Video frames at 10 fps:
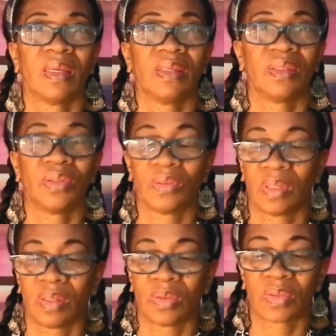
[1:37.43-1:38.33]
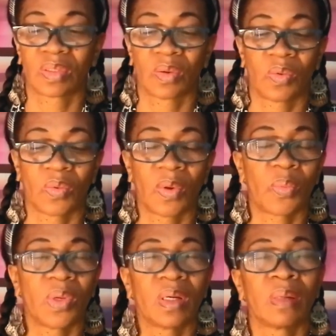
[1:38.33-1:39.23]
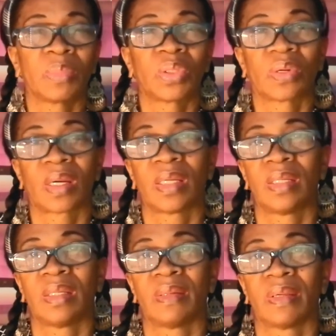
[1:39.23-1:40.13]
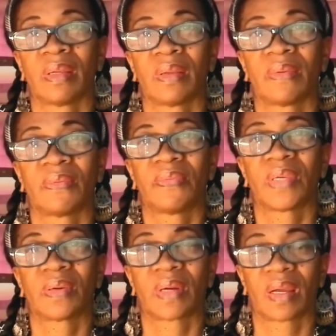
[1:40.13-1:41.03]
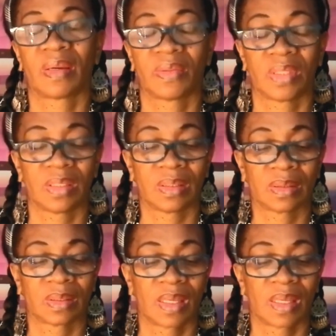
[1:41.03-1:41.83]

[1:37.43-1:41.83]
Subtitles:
you know, so what I'm trying to figure out is,